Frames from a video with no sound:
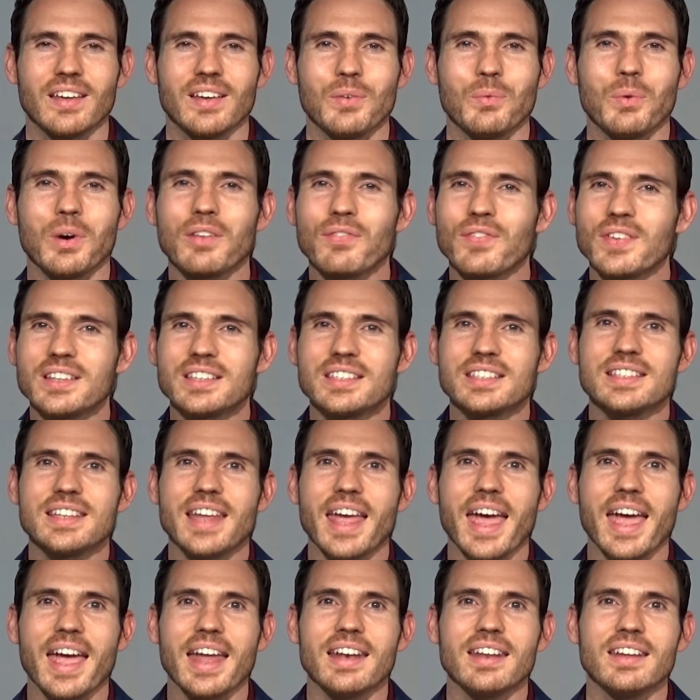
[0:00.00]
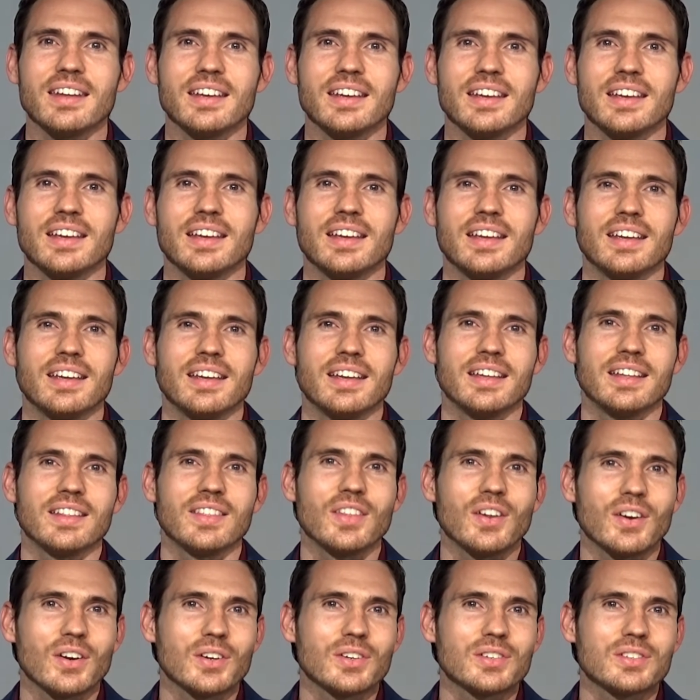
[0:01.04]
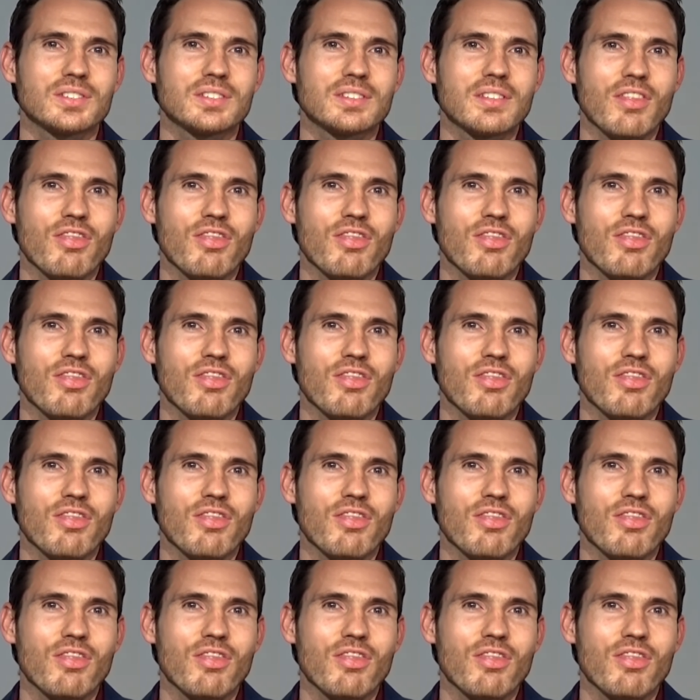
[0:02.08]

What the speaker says: What if instead there's